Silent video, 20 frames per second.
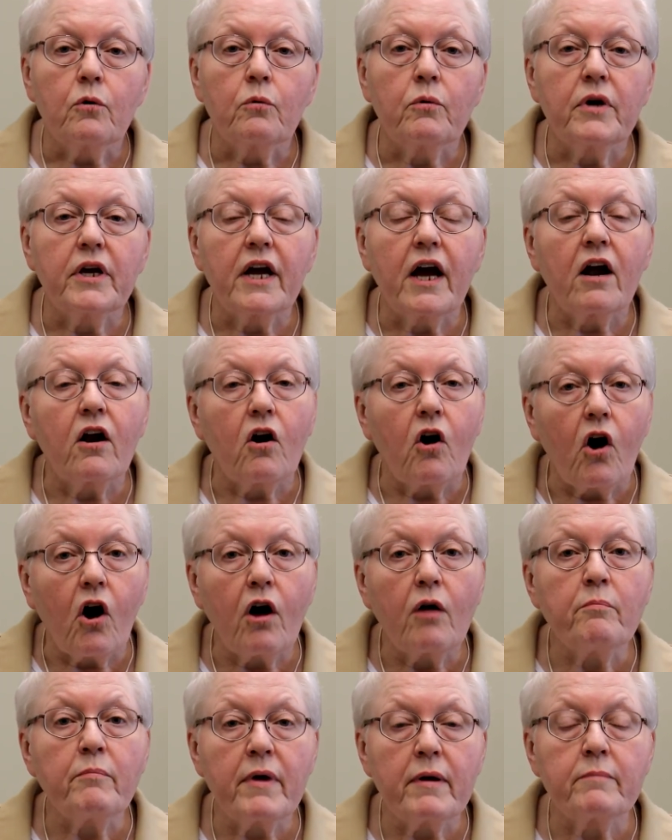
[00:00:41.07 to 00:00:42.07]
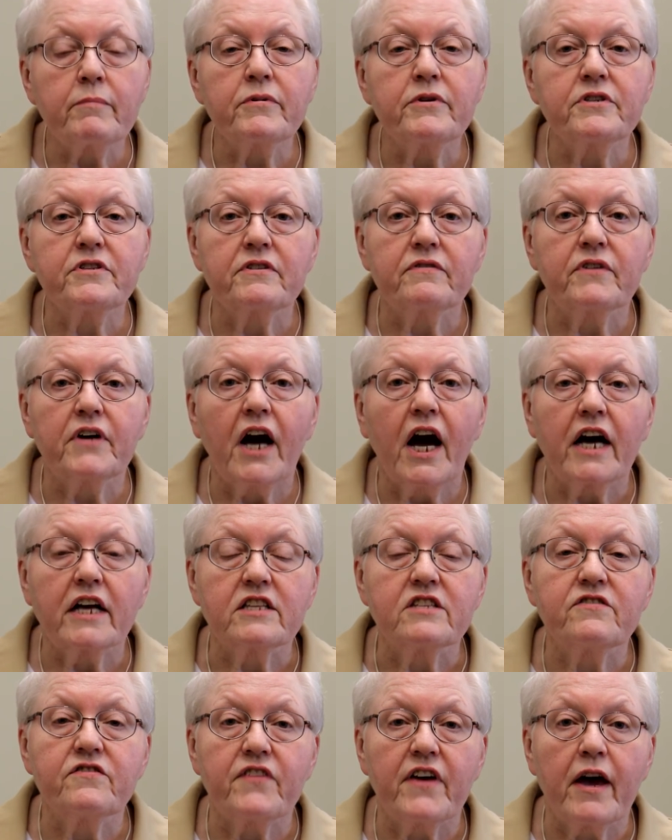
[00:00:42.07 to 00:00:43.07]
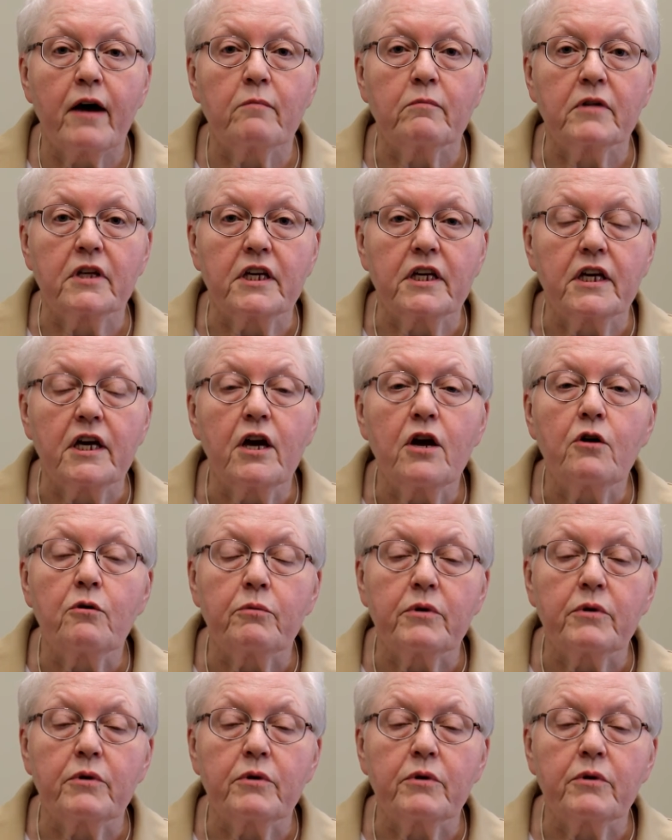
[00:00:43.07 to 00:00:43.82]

We are all members of God's family,